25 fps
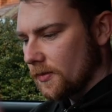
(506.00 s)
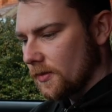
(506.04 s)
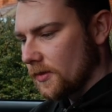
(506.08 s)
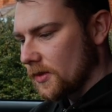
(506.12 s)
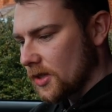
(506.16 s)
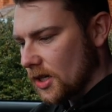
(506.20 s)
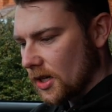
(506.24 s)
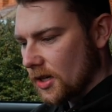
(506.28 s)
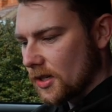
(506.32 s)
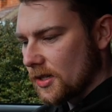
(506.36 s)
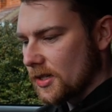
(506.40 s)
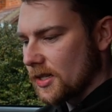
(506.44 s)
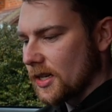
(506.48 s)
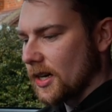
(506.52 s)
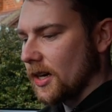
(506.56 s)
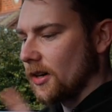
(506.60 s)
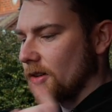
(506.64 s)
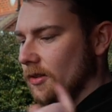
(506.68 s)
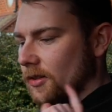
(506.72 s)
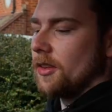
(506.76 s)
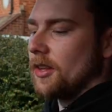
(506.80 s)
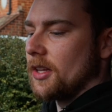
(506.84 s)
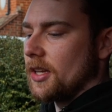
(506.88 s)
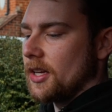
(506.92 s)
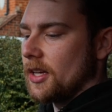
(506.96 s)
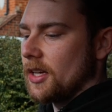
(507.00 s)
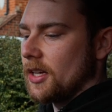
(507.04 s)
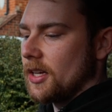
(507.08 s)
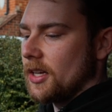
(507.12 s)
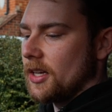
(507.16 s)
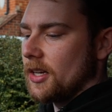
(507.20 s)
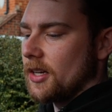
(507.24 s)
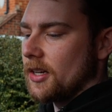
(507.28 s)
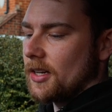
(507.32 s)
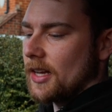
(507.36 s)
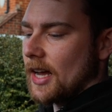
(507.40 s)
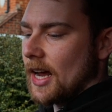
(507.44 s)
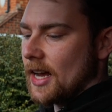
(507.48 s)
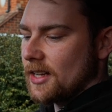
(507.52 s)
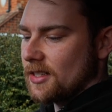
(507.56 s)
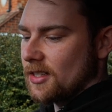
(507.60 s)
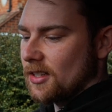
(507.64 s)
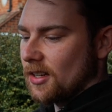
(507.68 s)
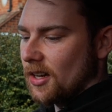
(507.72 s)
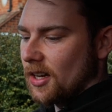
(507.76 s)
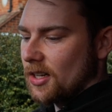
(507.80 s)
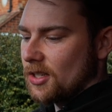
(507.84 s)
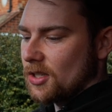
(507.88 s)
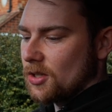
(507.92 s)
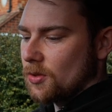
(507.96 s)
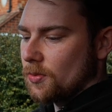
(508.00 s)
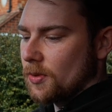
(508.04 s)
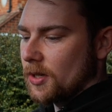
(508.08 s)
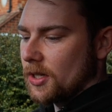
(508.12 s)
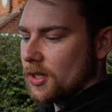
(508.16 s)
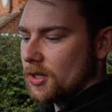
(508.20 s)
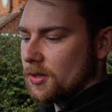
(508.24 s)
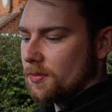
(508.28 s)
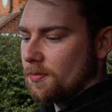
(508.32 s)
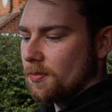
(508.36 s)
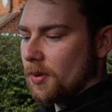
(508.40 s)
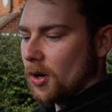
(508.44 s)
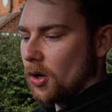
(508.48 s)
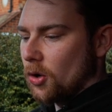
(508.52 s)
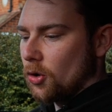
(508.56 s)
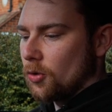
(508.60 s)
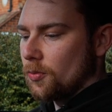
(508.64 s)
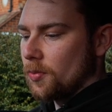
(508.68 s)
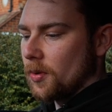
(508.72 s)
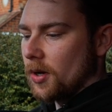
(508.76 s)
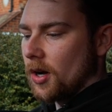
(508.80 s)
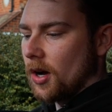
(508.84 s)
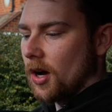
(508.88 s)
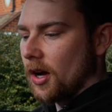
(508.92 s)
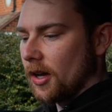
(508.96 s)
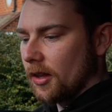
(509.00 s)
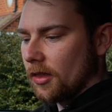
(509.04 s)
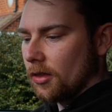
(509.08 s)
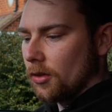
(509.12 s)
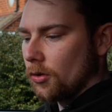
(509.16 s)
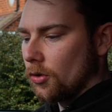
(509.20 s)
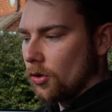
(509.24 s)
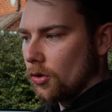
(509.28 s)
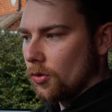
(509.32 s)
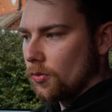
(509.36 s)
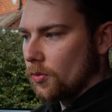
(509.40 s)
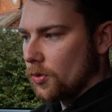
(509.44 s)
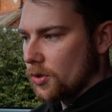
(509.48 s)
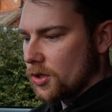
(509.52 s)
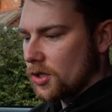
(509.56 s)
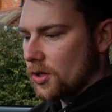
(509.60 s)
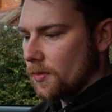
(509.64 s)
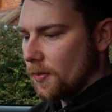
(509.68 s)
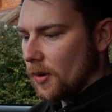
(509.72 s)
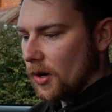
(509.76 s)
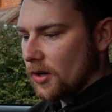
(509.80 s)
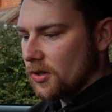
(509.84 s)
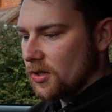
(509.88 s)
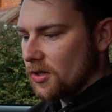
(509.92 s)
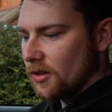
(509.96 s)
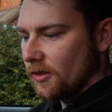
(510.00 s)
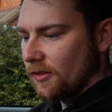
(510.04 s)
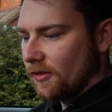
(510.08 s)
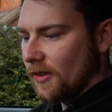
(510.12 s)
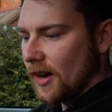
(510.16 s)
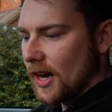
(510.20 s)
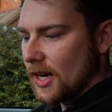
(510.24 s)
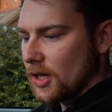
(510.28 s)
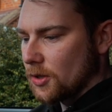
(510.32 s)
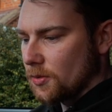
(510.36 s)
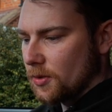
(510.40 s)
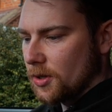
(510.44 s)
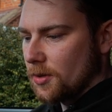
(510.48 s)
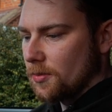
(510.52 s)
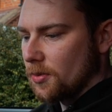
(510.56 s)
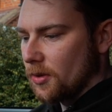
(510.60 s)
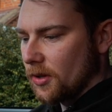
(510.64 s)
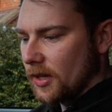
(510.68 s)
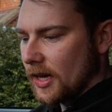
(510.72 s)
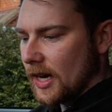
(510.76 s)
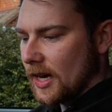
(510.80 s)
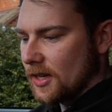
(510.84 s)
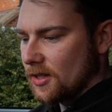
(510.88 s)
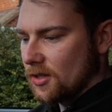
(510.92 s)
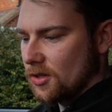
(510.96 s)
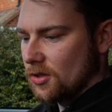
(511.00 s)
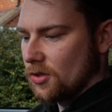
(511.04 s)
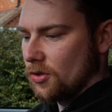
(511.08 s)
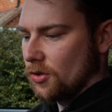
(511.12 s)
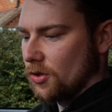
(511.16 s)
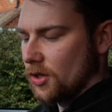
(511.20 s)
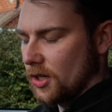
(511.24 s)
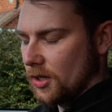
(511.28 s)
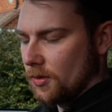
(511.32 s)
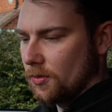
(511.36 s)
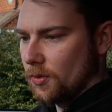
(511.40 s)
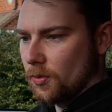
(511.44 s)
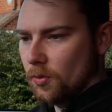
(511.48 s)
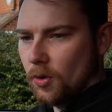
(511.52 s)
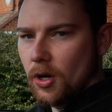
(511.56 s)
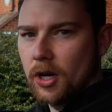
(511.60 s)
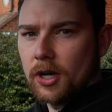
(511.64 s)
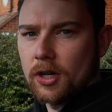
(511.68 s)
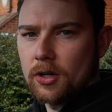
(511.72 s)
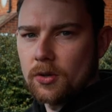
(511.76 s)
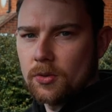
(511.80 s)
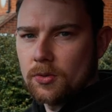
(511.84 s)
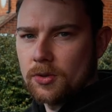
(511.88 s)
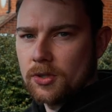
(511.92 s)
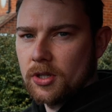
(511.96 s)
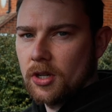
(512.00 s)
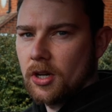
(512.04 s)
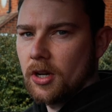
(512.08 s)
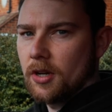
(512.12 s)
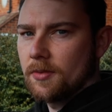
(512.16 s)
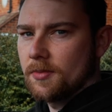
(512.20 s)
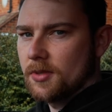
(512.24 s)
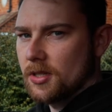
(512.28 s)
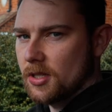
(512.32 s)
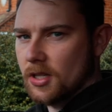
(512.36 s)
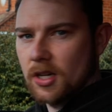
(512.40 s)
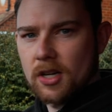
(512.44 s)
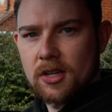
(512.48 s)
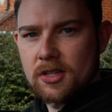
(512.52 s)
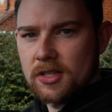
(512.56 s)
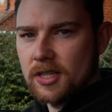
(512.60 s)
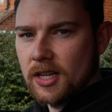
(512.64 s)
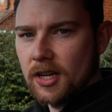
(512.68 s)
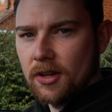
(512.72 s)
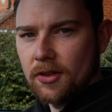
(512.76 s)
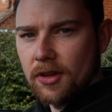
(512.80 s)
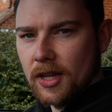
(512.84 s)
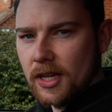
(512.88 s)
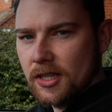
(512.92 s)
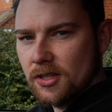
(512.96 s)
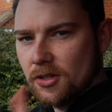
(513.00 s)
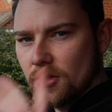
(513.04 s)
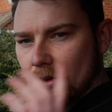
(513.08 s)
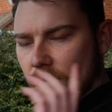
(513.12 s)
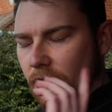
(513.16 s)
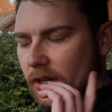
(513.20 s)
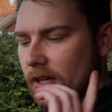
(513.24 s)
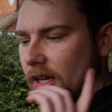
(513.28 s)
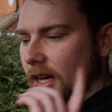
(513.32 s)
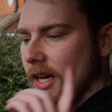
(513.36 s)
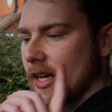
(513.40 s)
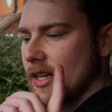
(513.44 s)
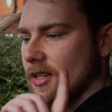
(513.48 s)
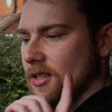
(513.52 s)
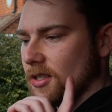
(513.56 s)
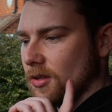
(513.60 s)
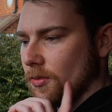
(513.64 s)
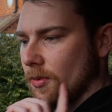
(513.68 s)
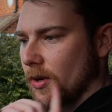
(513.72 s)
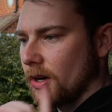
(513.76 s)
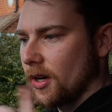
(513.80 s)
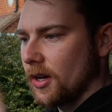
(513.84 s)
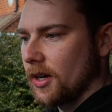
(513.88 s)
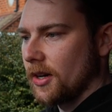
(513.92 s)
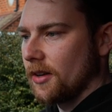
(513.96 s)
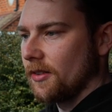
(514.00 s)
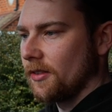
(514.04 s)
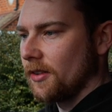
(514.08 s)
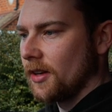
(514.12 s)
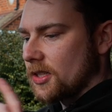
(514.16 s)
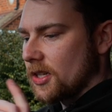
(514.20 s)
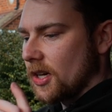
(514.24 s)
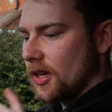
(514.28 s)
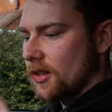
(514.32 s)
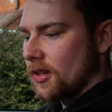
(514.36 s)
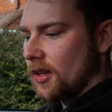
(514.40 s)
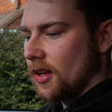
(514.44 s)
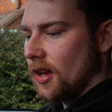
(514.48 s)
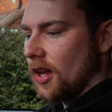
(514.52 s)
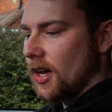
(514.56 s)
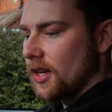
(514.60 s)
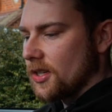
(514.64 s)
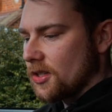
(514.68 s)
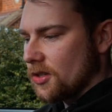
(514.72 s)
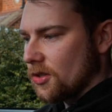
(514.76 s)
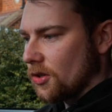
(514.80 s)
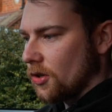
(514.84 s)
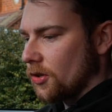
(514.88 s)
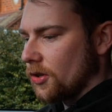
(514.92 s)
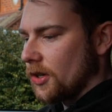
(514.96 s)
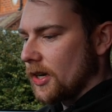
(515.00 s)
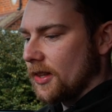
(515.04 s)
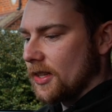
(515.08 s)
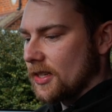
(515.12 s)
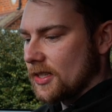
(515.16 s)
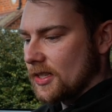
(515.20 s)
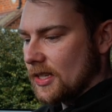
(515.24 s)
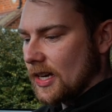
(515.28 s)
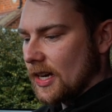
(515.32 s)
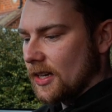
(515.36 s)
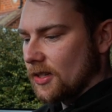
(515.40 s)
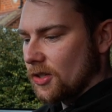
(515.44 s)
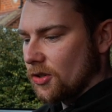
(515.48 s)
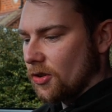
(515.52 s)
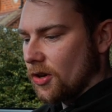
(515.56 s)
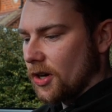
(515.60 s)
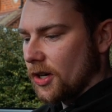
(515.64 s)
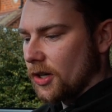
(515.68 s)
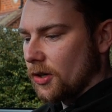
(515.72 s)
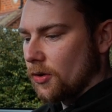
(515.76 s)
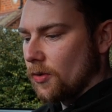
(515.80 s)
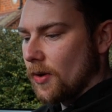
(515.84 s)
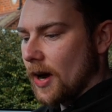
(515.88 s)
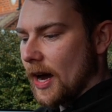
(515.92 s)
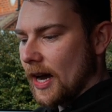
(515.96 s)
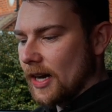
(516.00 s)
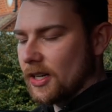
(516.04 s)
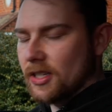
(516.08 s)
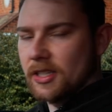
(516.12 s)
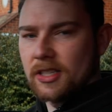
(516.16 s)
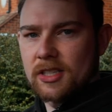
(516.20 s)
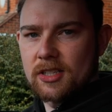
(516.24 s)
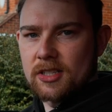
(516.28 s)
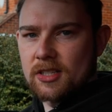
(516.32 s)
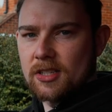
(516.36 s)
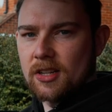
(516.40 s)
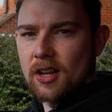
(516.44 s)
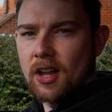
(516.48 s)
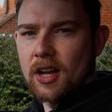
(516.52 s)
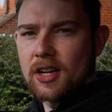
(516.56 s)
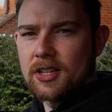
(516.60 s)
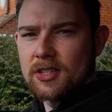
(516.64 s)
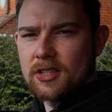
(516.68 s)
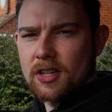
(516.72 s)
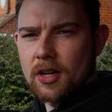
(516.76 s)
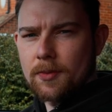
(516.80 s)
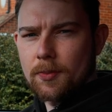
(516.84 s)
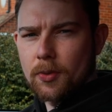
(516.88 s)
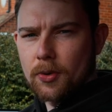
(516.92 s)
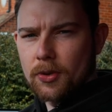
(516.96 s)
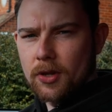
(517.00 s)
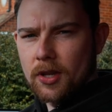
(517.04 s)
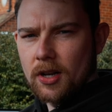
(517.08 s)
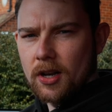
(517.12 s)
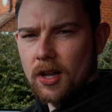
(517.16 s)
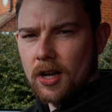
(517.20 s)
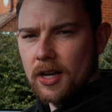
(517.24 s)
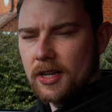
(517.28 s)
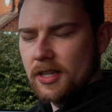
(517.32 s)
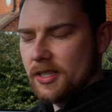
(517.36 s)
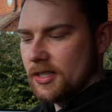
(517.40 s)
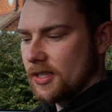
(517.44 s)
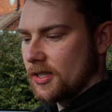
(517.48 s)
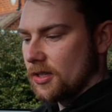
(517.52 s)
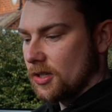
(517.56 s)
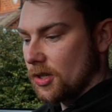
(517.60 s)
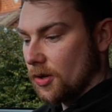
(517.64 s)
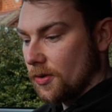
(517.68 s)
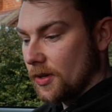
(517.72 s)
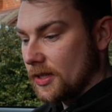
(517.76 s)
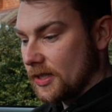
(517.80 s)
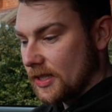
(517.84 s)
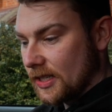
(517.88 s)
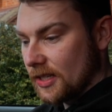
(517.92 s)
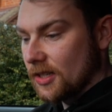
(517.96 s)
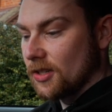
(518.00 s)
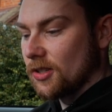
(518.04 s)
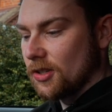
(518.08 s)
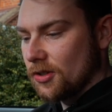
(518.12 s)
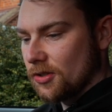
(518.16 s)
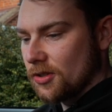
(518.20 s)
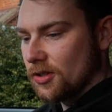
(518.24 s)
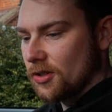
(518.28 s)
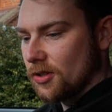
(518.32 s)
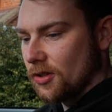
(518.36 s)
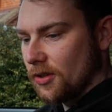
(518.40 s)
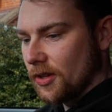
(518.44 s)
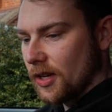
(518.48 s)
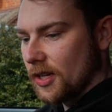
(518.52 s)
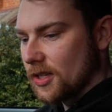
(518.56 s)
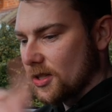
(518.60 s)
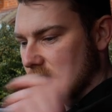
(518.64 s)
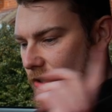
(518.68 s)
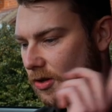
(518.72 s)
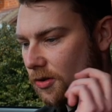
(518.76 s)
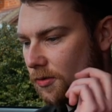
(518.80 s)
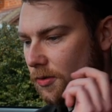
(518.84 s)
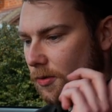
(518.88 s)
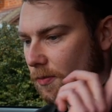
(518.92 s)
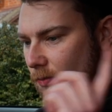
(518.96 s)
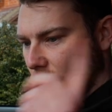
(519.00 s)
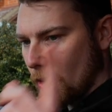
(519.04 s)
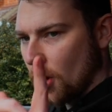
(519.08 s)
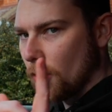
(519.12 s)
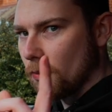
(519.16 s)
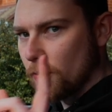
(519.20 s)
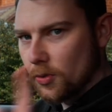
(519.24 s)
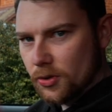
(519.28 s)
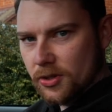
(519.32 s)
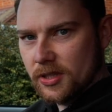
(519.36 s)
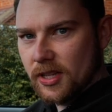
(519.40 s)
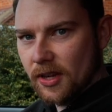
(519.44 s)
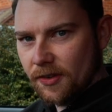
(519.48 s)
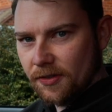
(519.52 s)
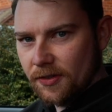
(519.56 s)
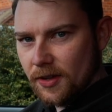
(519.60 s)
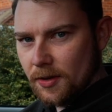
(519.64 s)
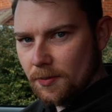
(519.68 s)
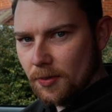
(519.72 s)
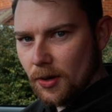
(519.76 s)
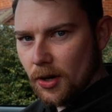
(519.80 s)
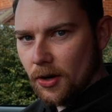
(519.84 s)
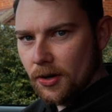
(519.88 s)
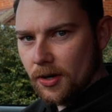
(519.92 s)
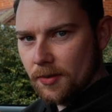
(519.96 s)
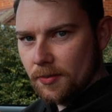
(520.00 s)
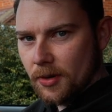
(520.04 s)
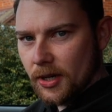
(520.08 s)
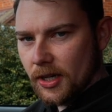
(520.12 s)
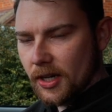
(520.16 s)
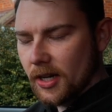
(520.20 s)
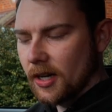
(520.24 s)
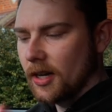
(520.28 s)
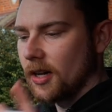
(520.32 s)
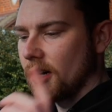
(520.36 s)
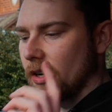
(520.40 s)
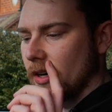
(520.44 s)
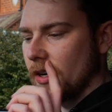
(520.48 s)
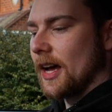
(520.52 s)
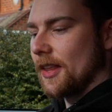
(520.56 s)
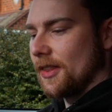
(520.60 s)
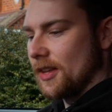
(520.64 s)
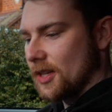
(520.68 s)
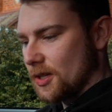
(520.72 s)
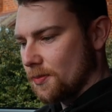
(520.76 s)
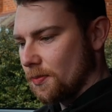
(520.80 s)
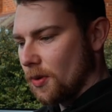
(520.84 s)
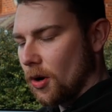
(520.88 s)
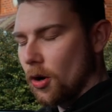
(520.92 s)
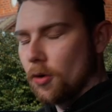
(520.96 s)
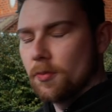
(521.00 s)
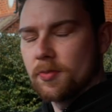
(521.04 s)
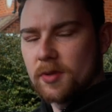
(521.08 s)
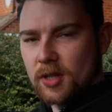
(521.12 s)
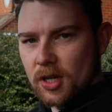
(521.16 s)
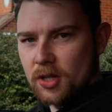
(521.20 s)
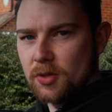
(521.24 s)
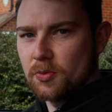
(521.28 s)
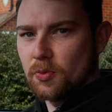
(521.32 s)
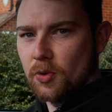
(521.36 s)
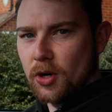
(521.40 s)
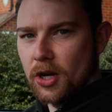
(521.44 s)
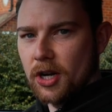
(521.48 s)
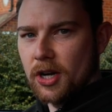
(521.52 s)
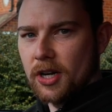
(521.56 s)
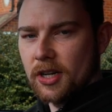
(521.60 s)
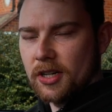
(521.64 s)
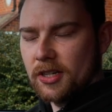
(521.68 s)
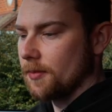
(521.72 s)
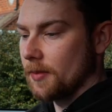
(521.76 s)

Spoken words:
turns out the hazard light switch bulb I thought was supposed to flash when you put the hazards on and it would work at all times. Turns out that's not the case. So when I turn the lights on, this triangle actually just lights up on the lights. So it didn't used to do that. So the bulb was definitely blown in my car, and this bulb does work.